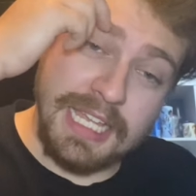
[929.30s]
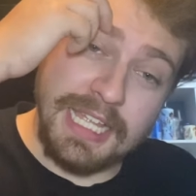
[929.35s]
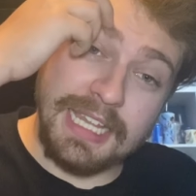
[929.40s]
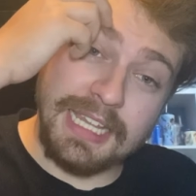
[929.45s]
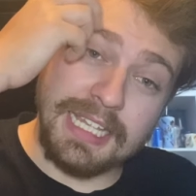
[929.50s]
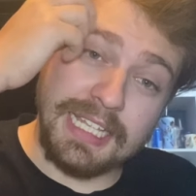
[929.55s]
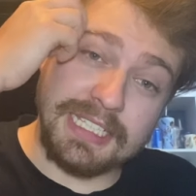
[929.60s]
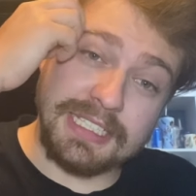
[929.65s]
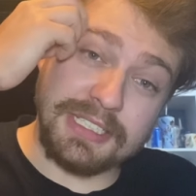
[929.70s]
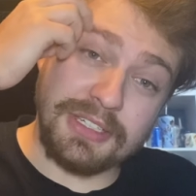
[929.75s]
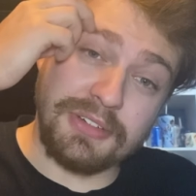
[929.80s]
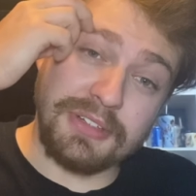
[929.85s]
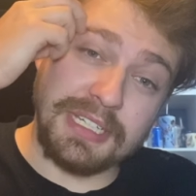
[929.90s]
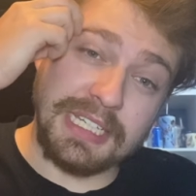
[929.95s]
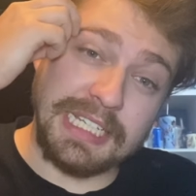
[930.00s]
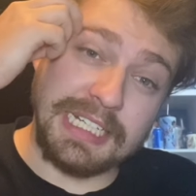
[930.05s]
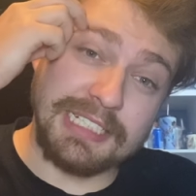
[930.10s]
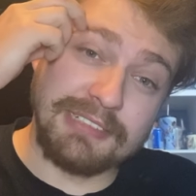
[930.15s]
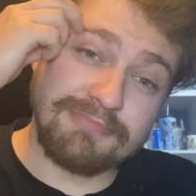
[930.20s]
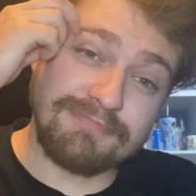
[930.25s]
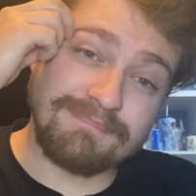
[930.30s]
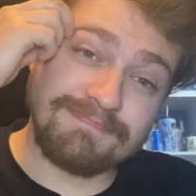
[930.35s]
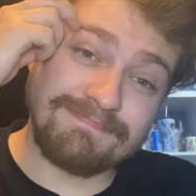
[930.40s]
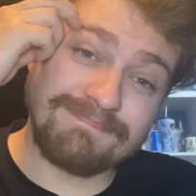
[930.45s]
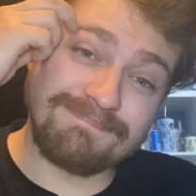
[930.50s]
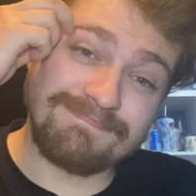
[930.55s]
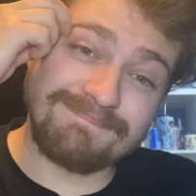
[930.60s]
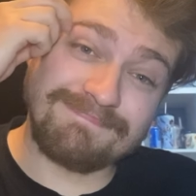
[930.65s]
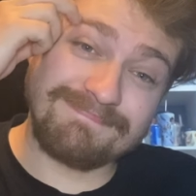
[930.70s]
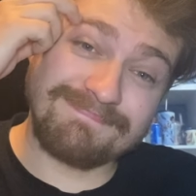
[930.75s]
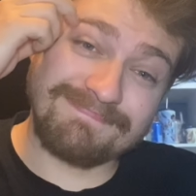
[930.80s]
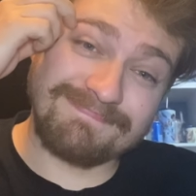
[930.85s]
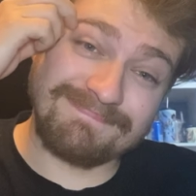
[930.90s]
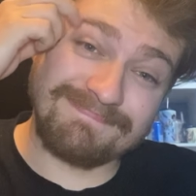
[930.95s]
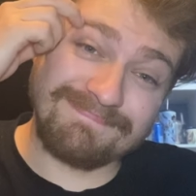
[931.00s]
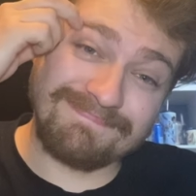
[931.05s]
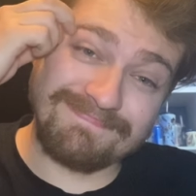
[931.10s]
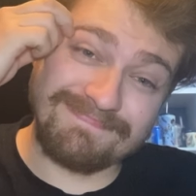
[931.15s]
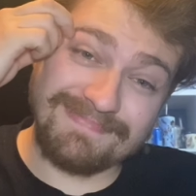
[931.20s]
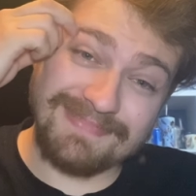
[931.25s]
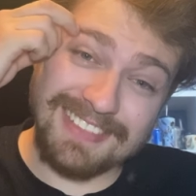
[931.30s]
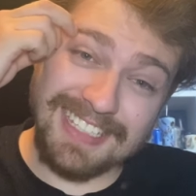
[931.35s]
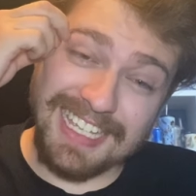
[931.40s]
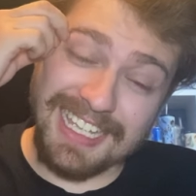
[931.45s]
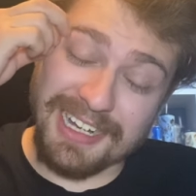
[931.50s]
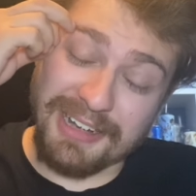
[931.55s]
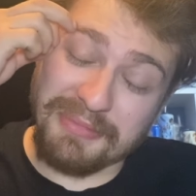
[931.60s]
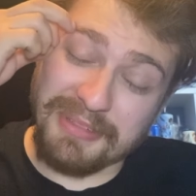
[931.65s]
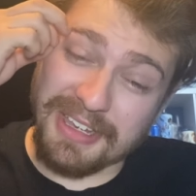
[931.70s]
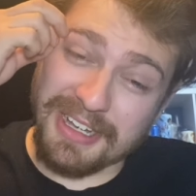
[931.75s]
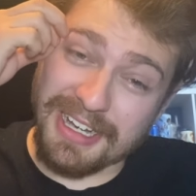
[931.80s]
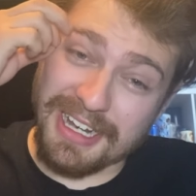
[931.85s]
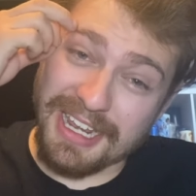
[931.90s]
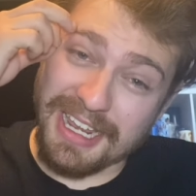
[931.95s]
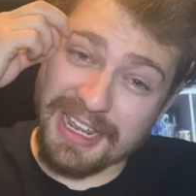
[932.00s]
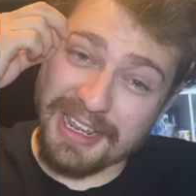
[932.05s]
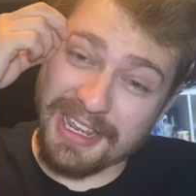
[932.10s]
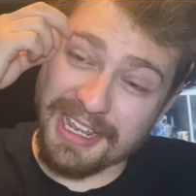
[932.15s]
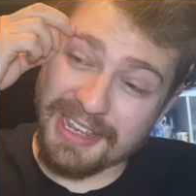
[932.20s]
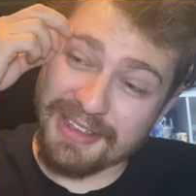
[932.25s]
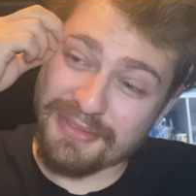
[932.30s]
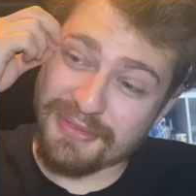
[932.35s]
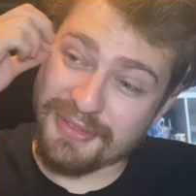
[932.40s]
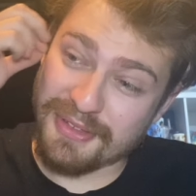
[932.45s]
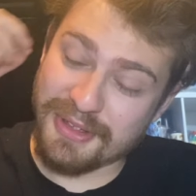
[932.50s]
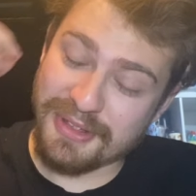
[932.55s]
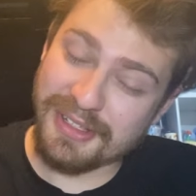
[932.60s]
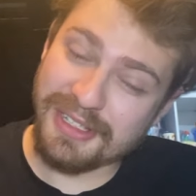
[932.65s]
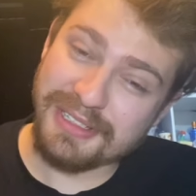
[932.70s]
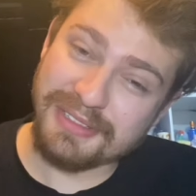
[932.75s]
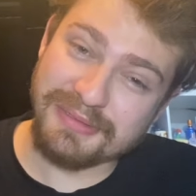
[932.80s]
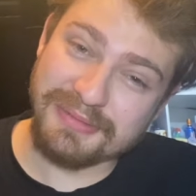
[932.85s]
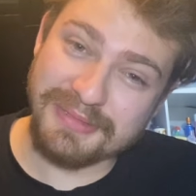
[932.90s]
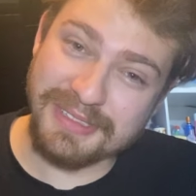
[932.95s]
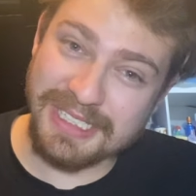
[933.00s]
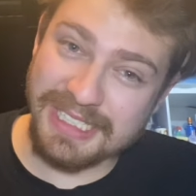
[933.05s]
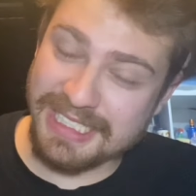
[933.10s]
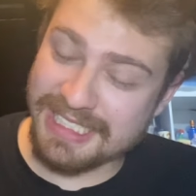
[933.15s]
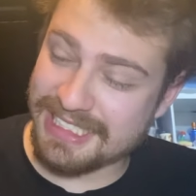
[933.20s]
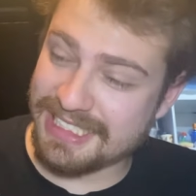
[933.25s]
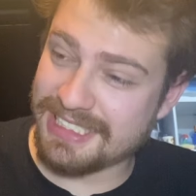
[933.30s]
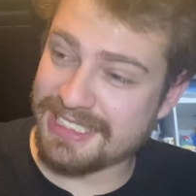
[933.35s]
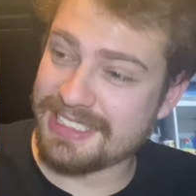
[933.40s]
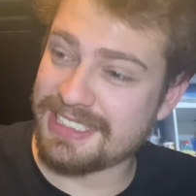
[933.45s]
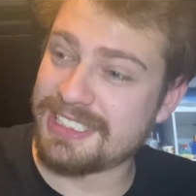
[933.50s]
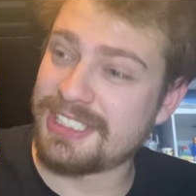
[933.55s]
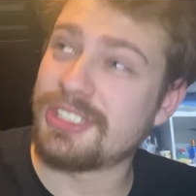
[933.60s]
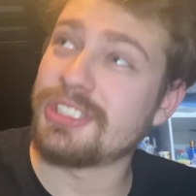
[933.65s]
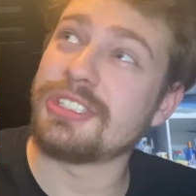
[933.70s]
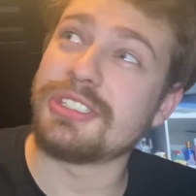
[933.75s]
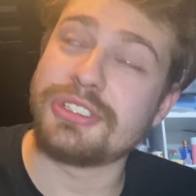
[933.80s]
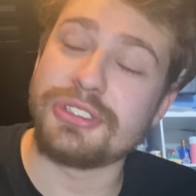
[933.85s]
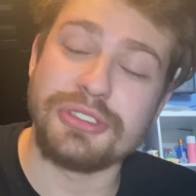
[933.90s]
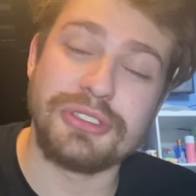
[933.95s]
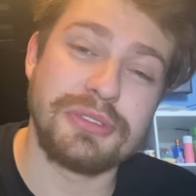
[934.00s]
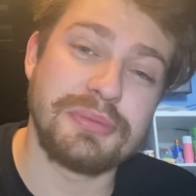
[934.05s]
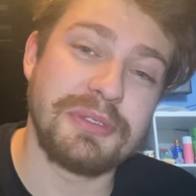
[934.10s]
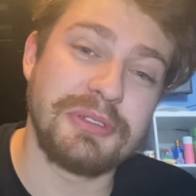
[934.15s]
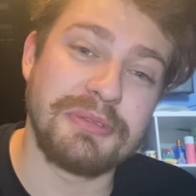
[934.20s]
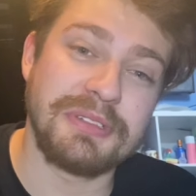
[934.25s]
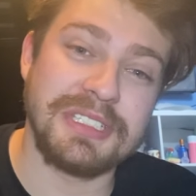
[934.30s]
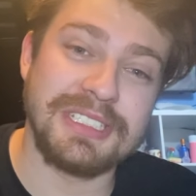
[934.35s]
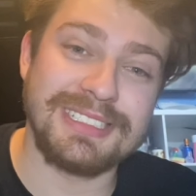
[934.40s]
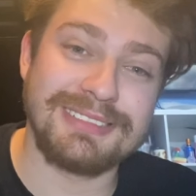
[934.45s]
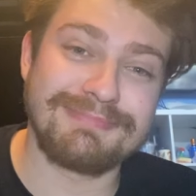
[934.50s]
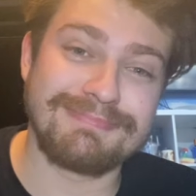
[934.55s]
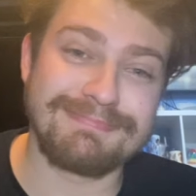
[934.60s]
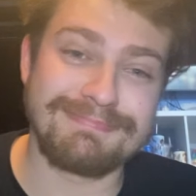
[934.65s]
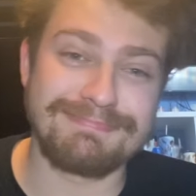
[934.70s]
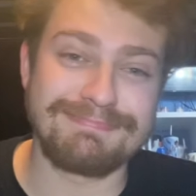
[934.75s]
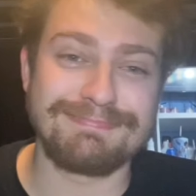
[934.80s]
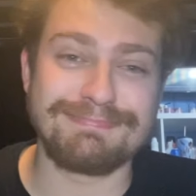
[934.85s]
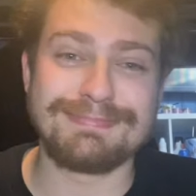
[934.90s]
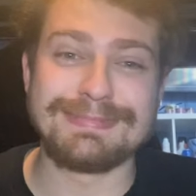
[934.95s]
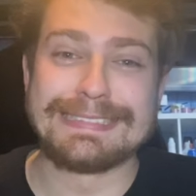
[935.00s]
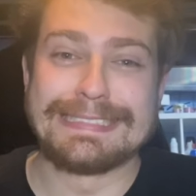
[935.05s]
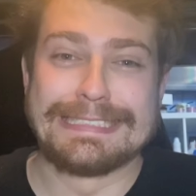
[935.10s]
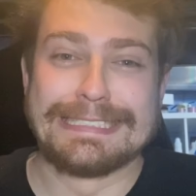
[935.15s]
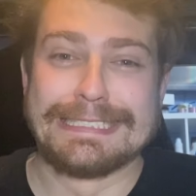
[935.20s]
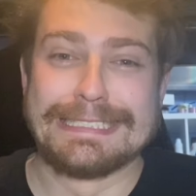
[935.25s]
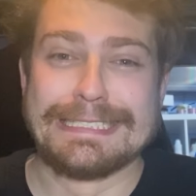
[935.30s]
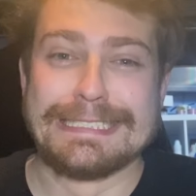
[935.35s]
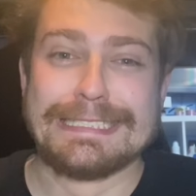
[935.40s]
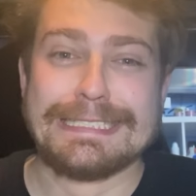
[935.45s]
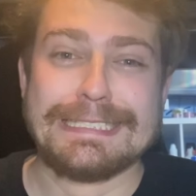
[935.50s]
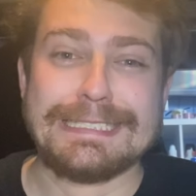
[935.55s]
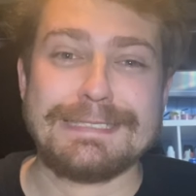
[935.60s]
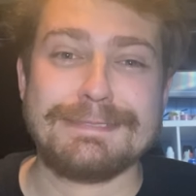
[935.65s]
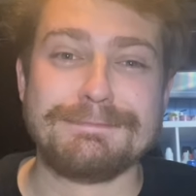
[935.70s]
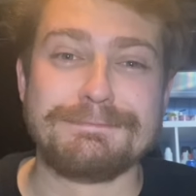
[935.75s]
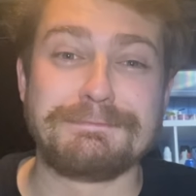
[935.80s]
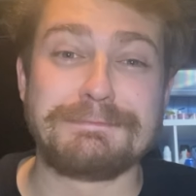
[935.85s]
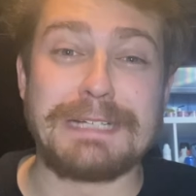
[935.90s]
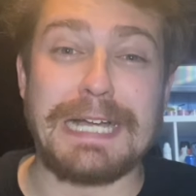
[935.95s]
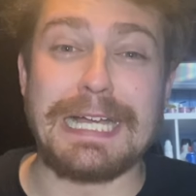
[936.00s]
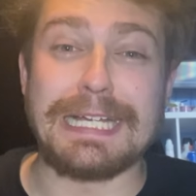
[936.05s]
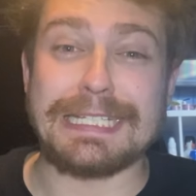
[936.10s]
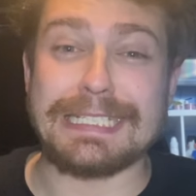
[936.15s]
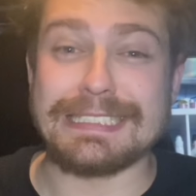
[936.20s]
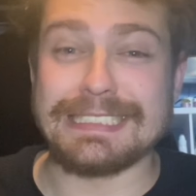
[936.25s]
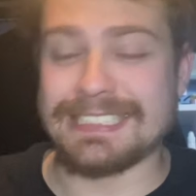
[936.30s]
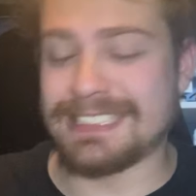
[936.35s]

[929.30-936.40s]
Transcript: That's going in it, and I'm gonna feel it when she shoots me with it. Fuck.